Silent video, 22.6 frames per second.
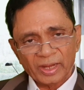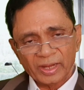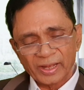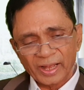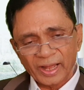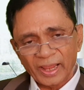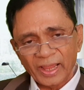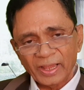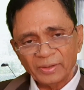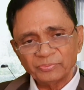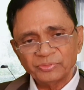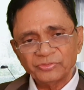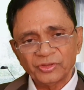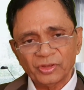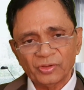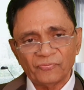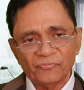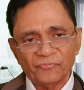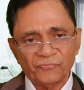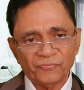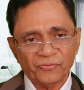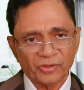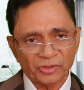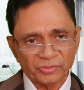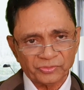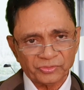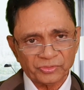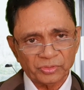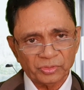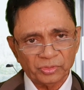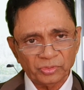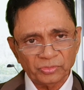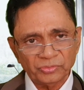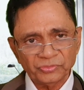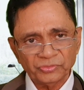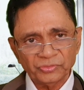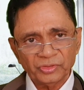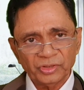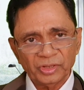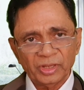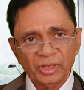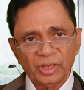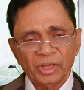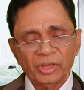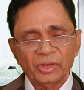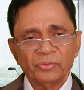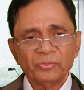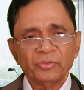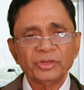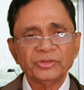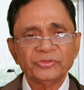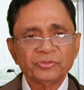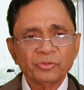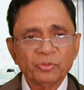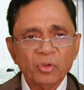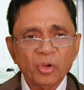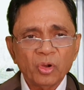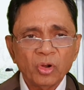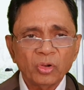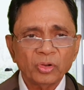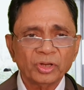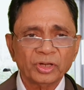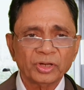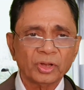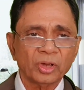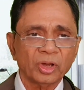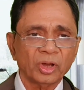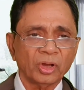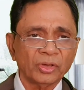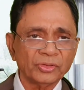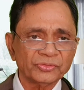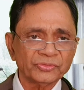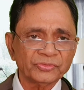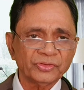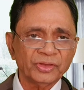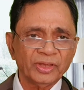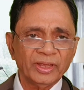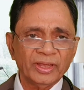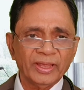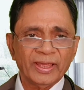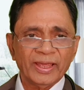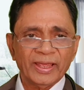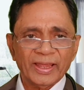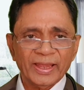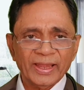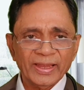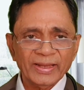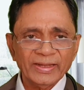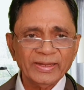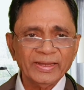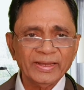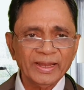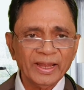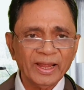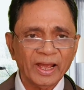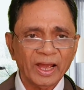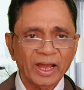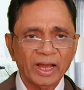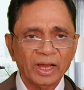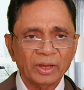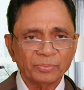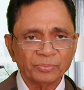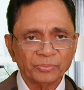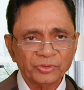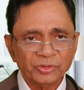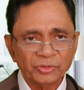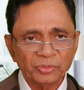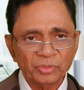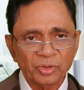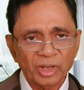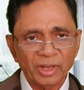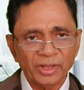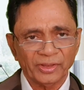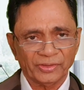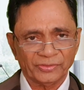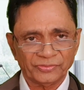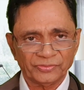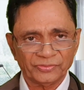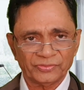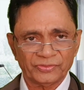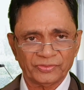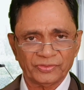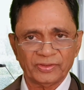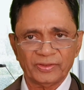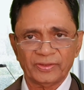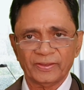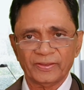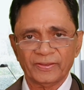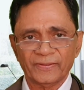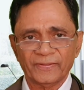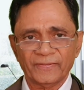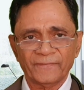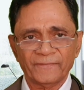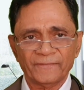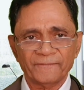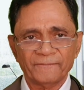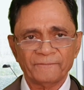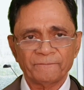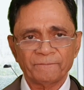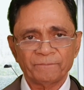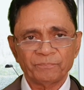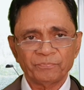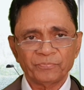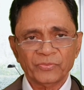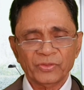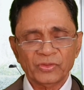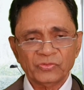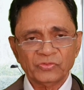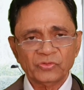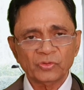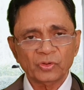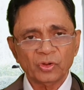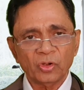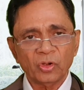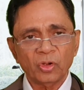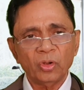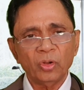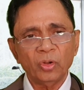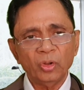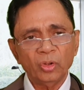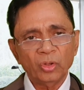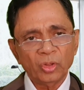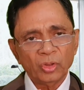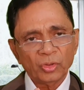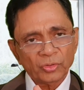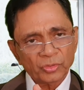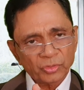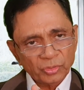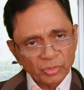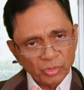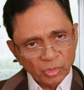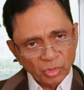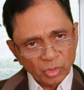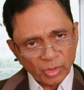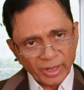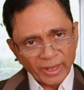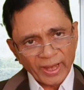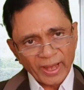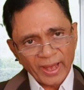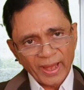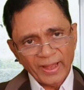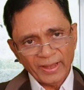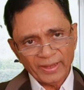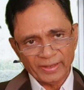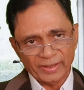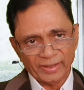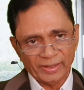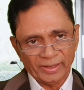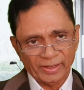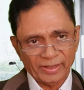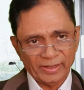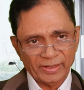grams of fructose, which won't cause any harm to us. So you can